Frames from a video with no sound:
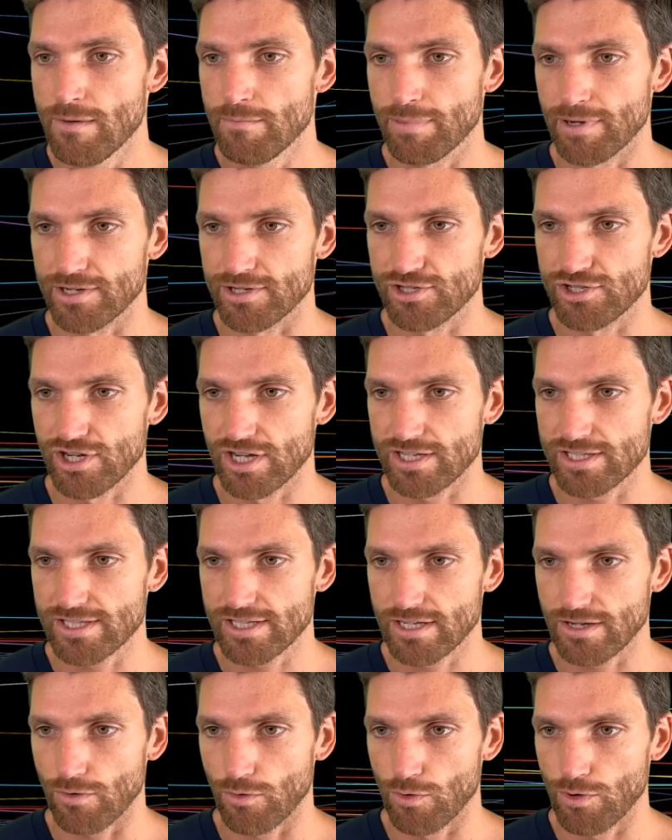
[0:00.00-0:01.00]
But just
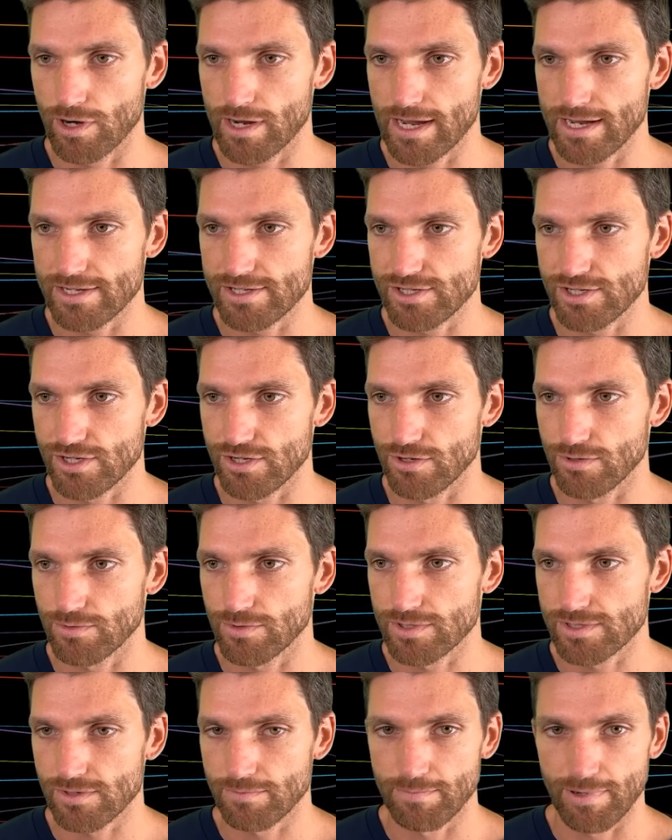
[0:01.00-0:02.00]
to orient you,
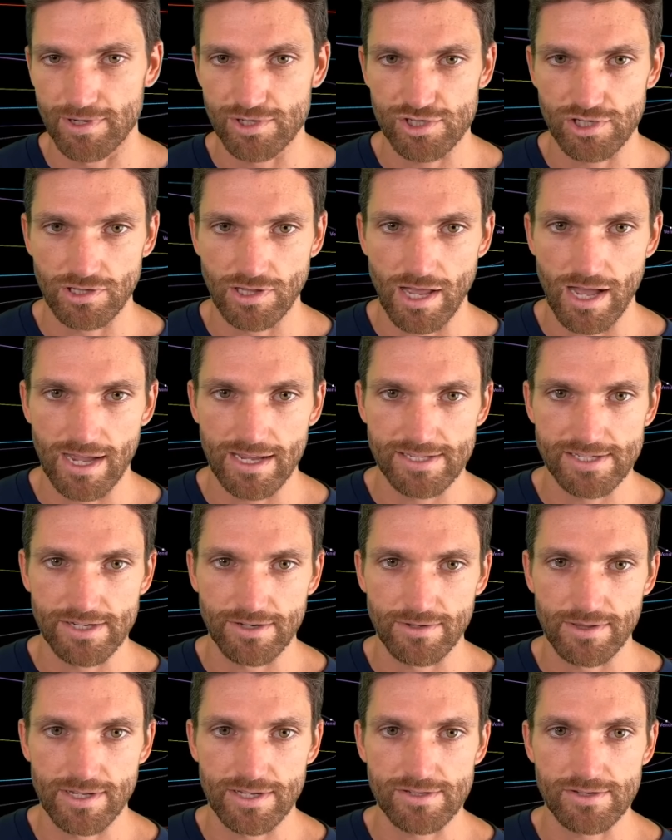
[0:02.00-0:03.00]
there's a bunch of lines
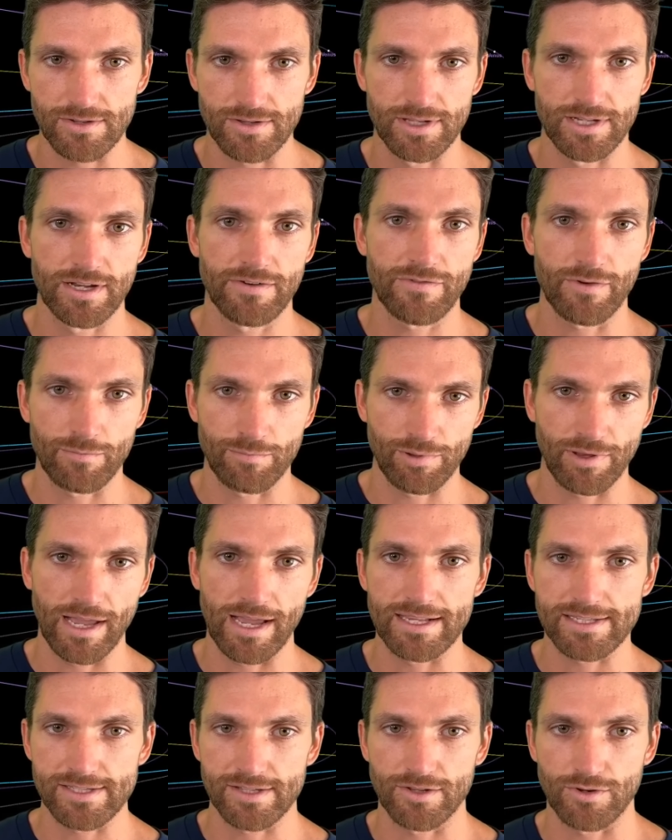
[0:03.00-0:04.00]
here. These are the different
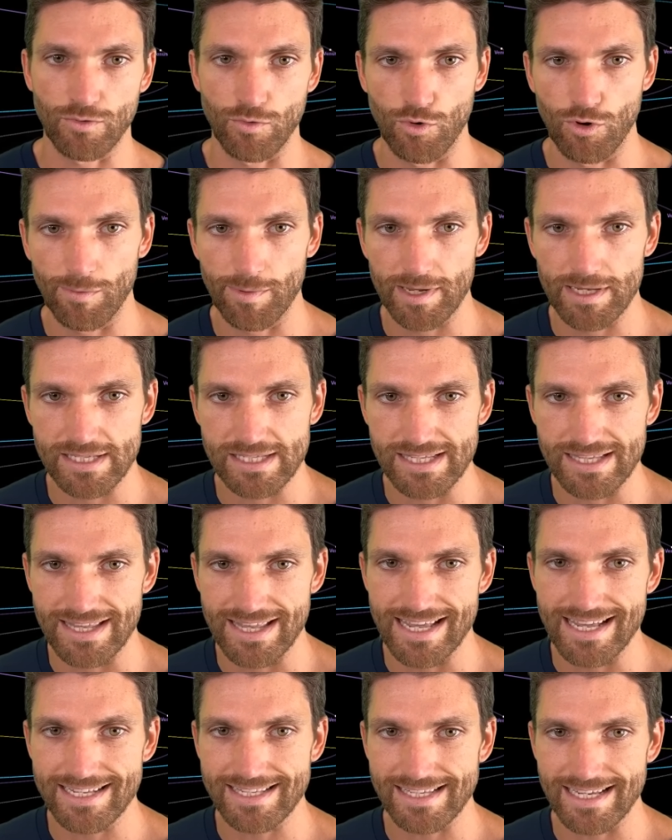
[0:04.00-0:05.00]
planets and their orbits.
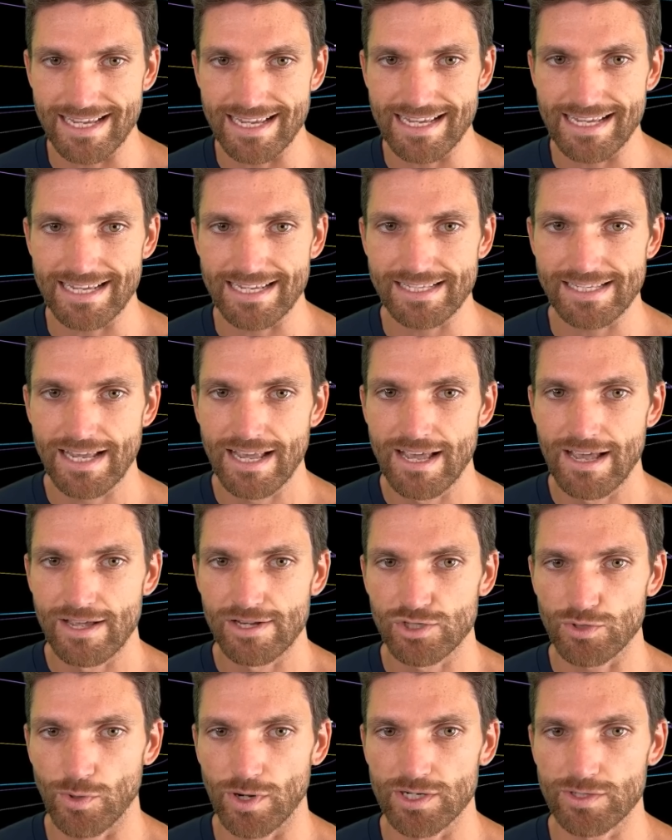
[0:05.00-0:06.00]
This is
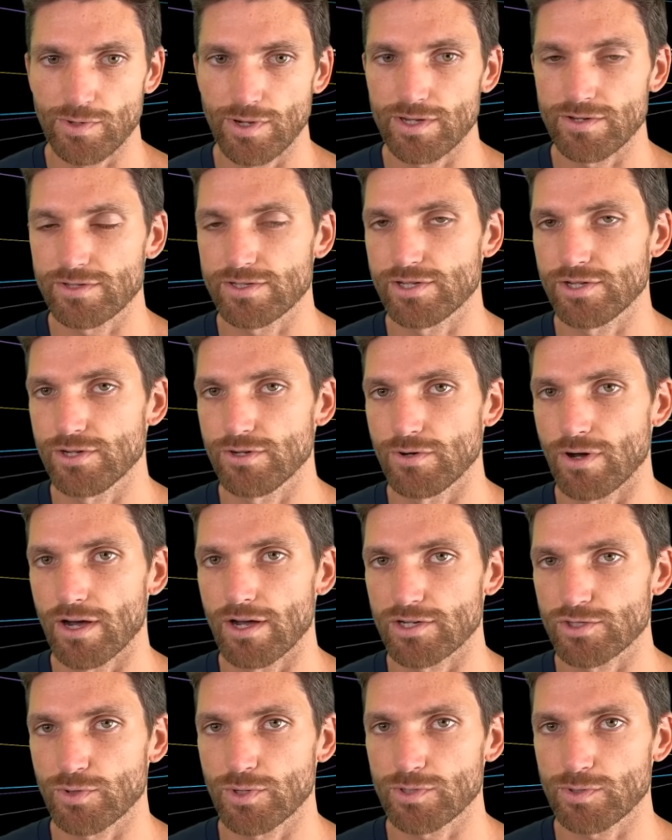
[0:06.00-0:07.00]
2022,
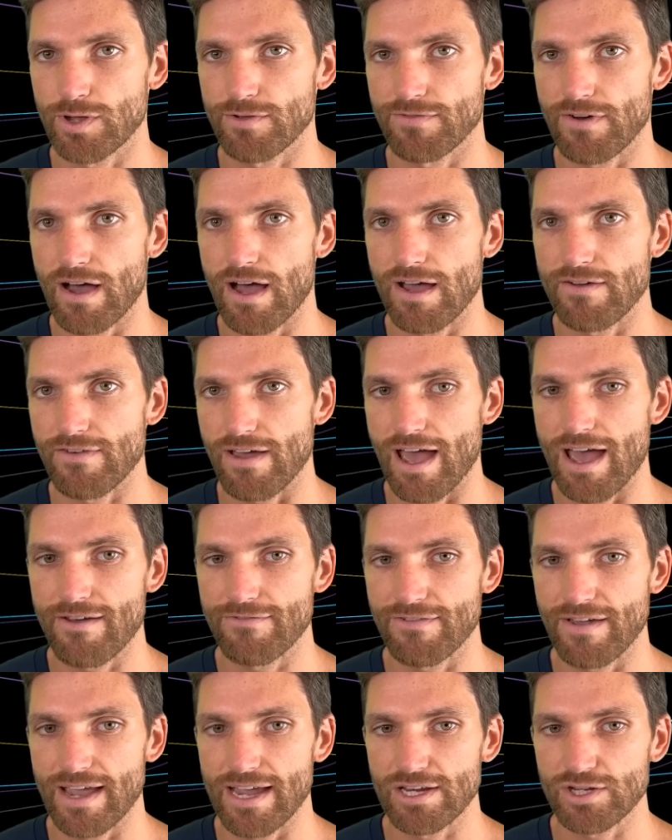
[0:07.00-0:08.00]
uh, 2025
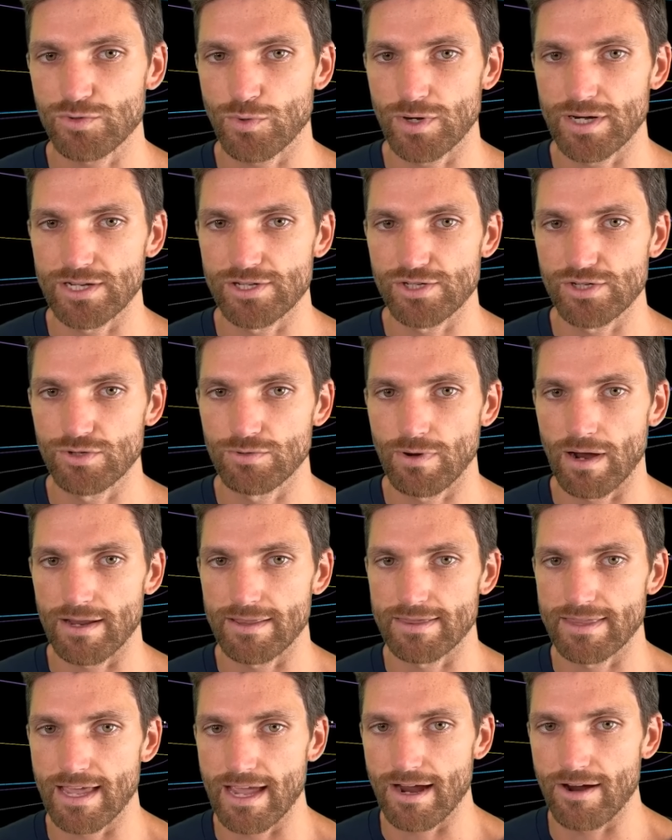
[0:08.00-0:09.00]
FA22
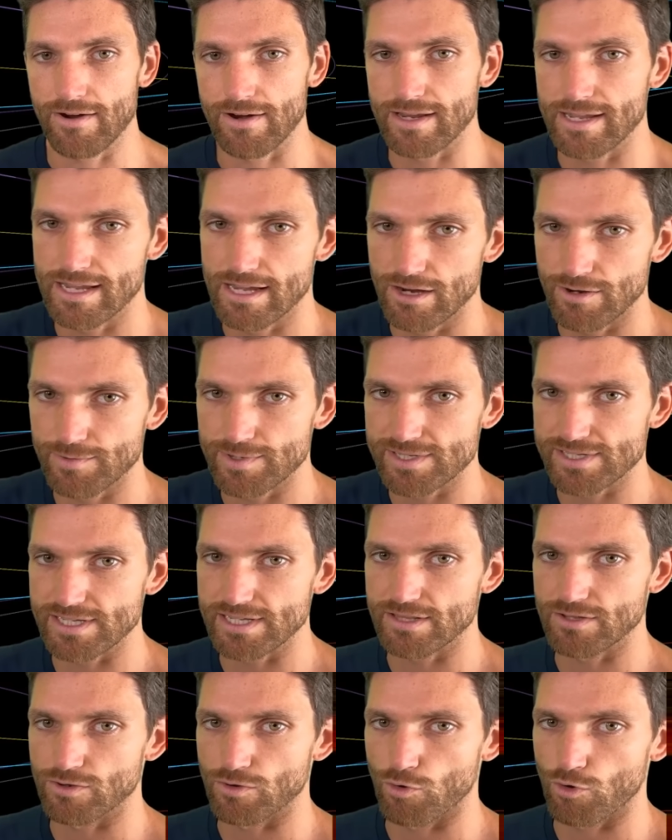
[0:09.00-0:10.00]
right there. And here we
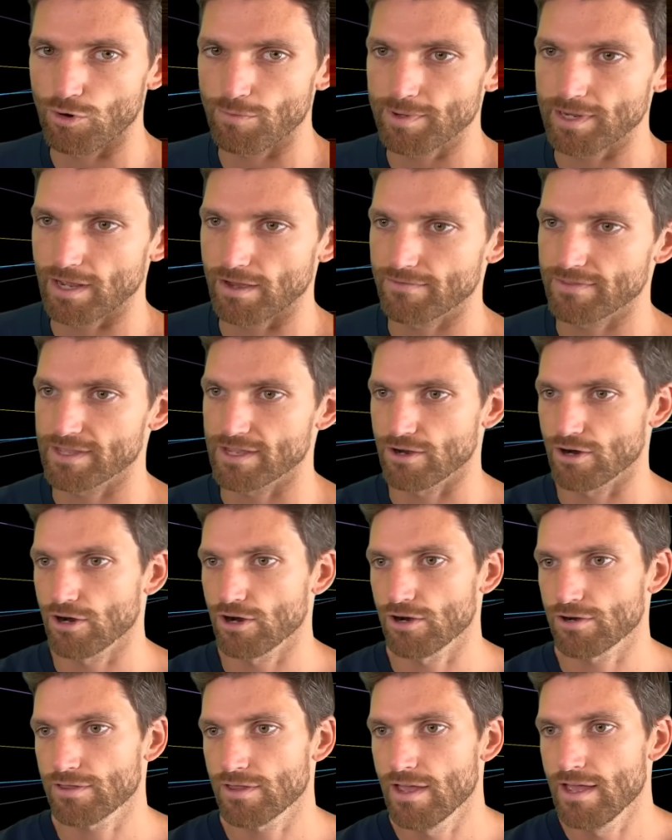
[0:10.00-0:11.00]
see the orbit of the
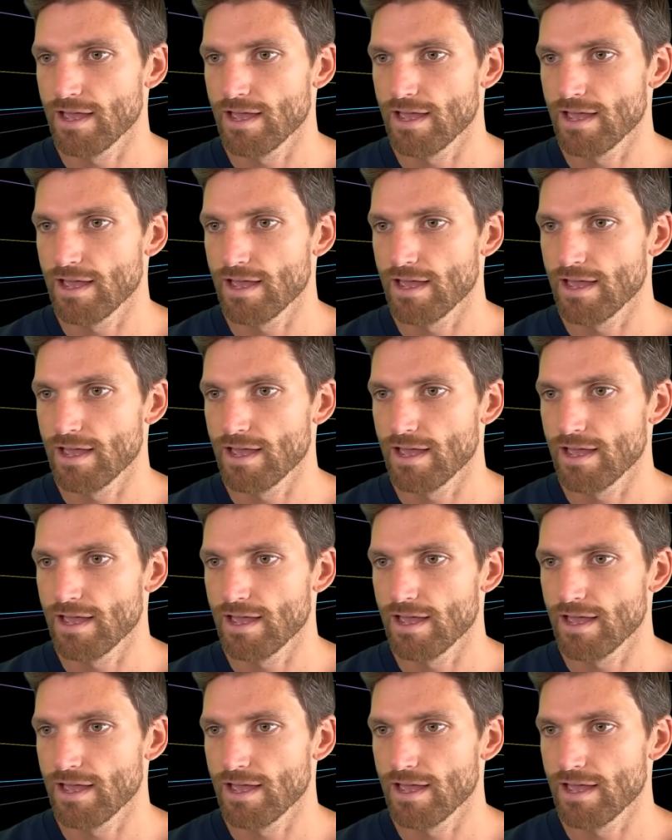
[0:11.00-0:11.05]
Earth.